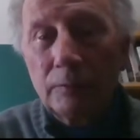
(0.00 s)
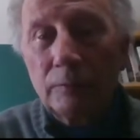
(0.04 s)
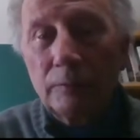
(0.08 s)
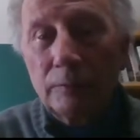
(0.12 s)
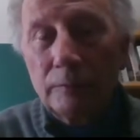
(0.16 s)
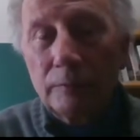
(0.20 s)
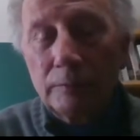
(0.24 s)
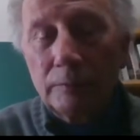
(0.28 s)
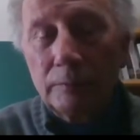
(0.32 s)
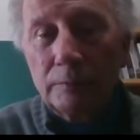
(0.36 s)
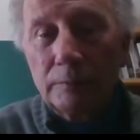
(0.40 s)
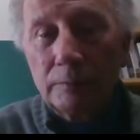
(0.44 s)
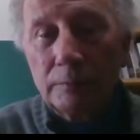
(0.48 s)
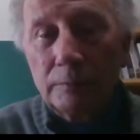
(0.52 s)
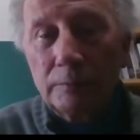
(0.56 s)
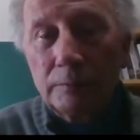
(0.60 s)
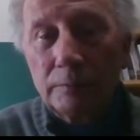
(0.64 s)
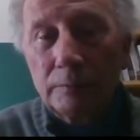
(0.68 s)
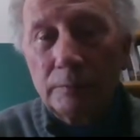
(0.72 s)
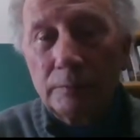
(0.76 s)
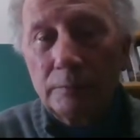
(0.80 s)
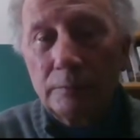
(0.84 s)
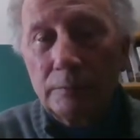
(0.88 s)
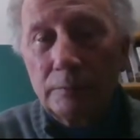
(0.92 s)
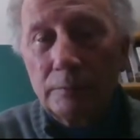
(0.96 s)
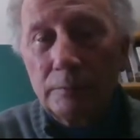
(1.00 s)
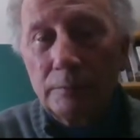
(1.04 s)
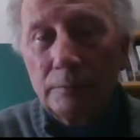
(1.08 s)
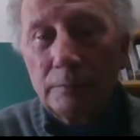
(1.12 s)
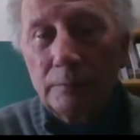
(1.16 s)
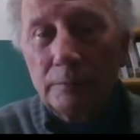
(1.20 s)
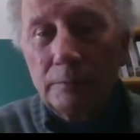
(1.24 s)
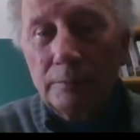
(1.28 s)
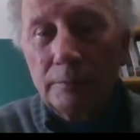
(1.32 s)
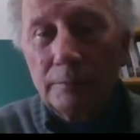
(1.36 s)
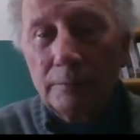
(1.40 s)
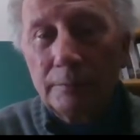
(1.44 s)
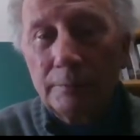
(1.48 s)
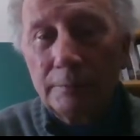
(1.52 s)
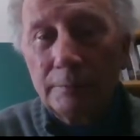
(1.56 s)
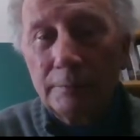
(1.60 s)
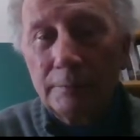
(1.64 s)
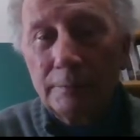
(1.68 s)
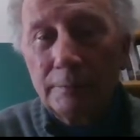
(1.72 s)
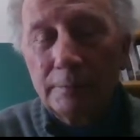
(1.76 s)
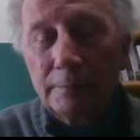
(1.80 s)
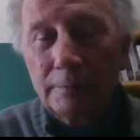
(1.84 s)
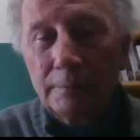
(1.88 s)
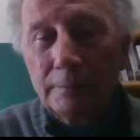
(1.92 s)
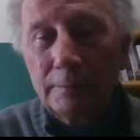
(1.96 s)

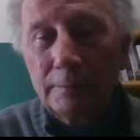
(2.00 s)
(silent)